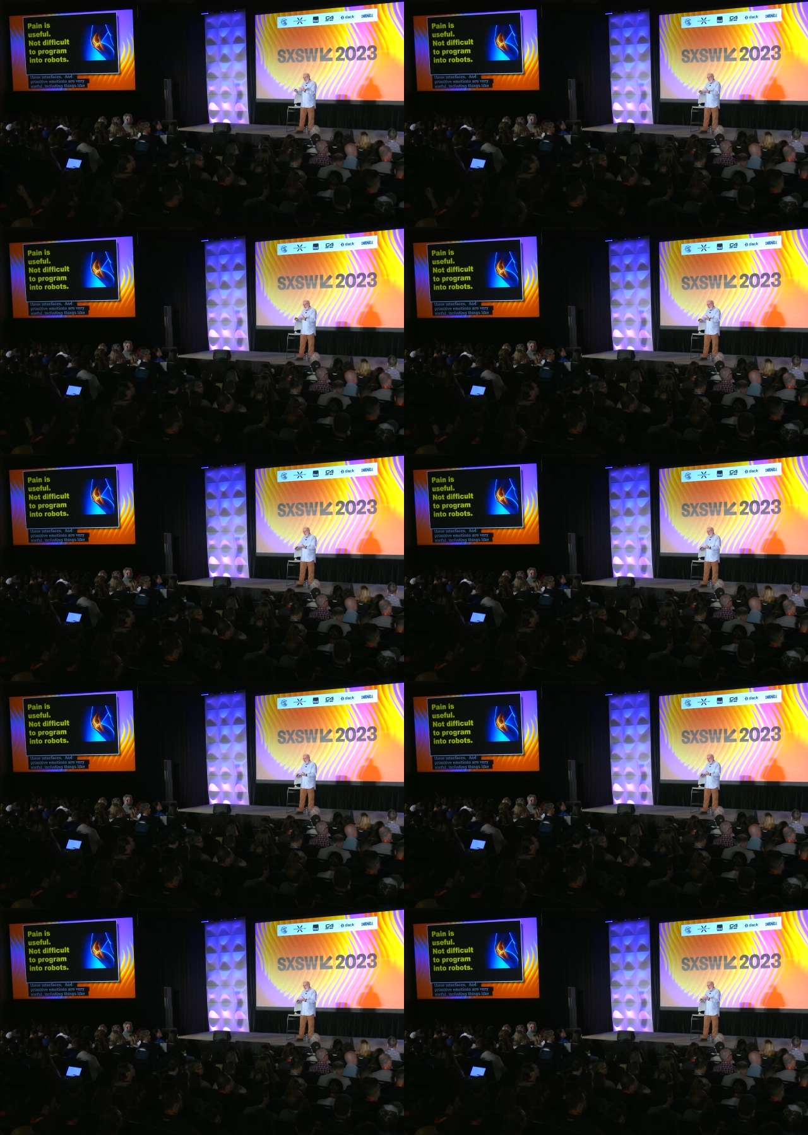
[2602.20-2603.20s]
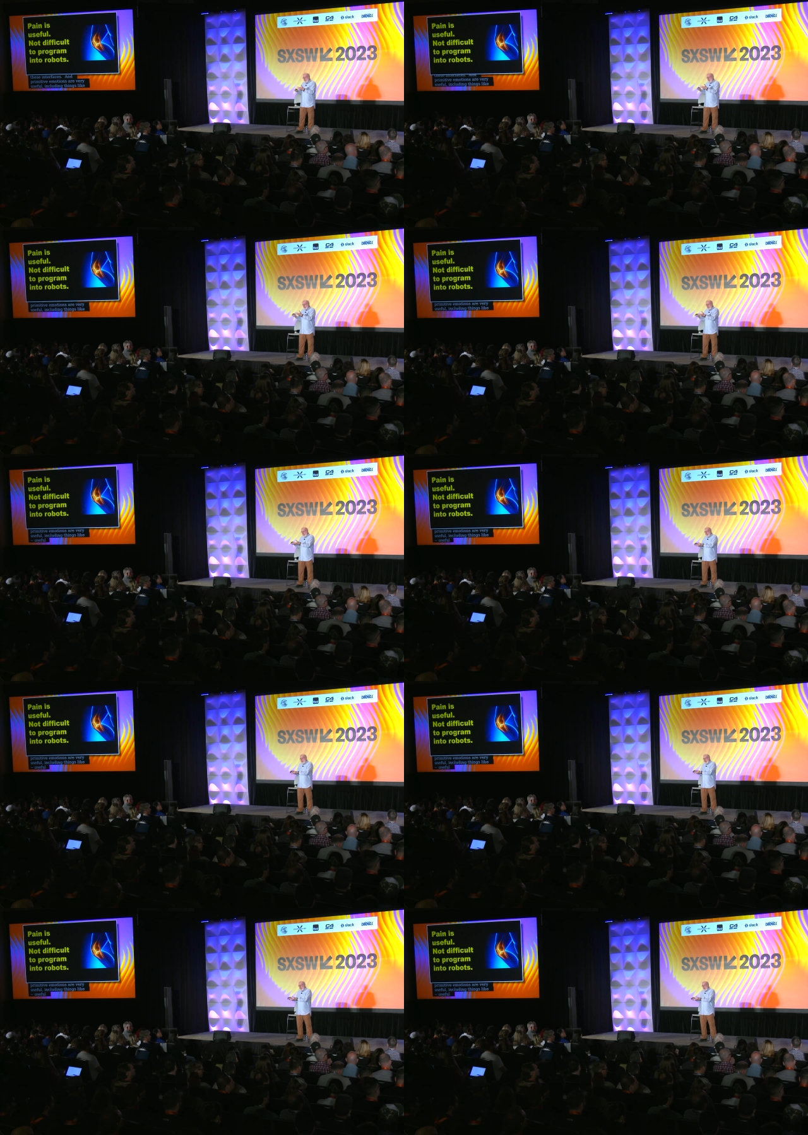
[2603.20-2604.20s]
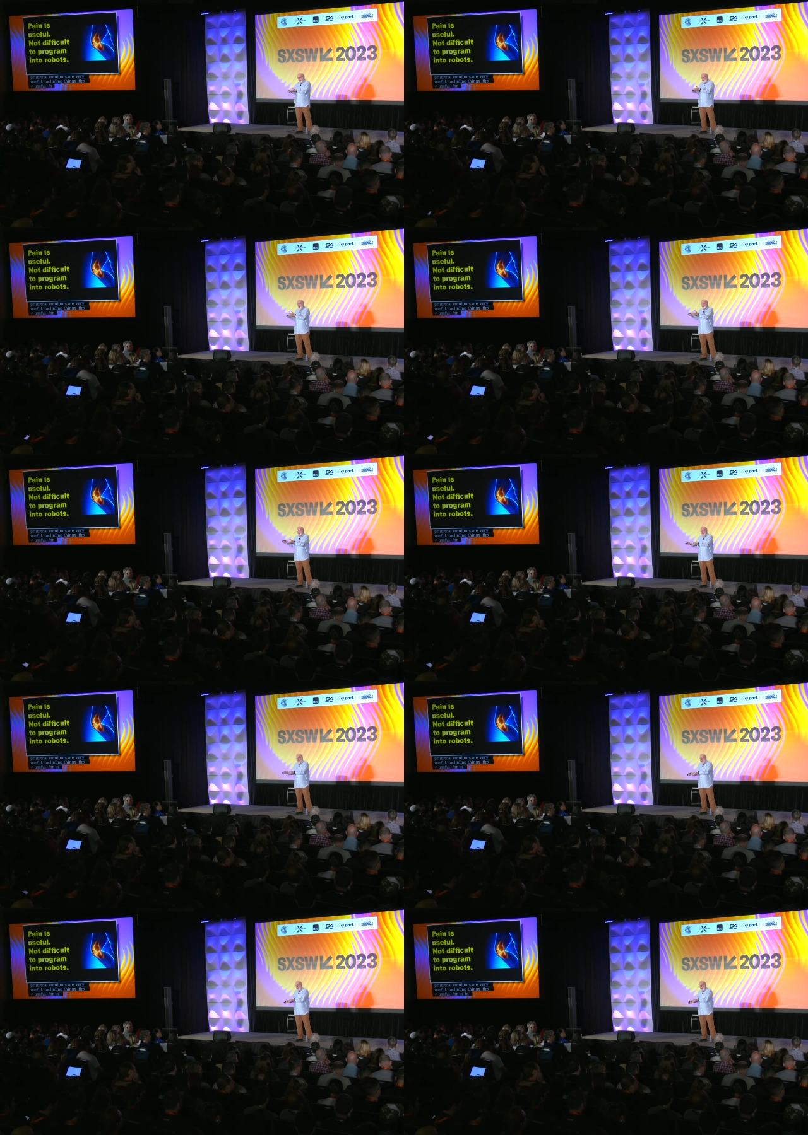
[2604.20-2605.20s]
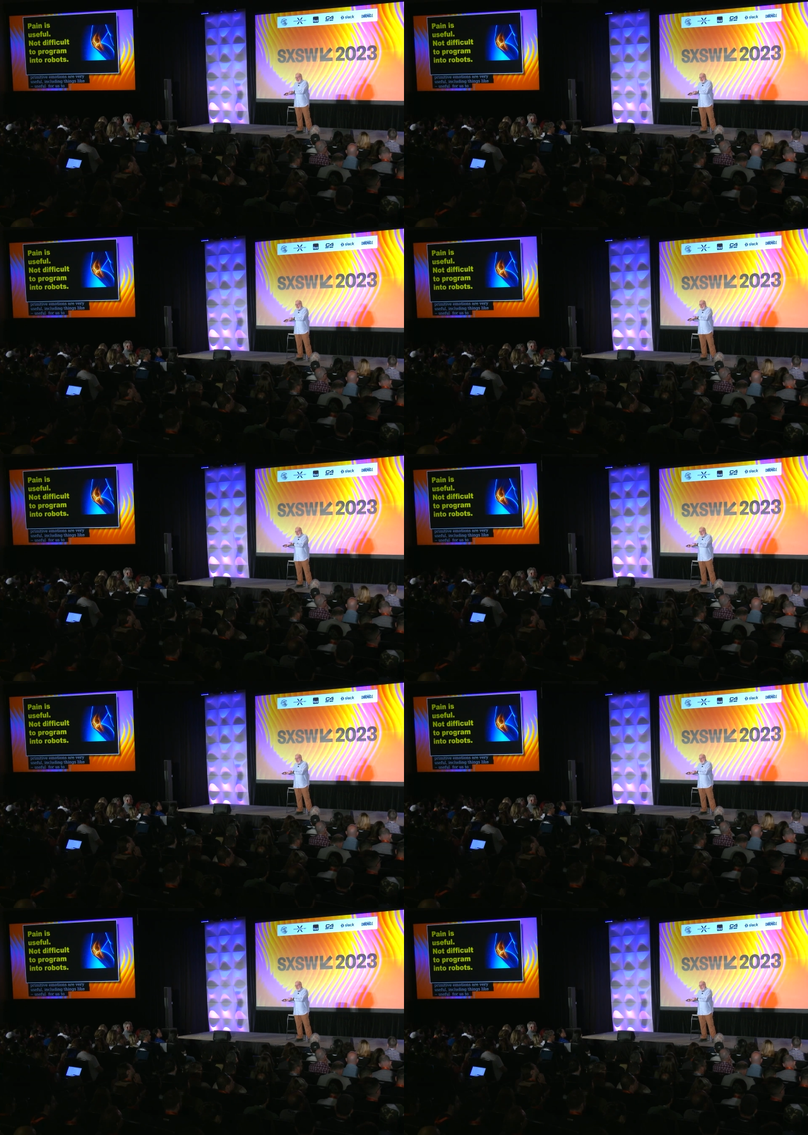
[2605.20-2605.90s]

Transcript: (no speaker visible)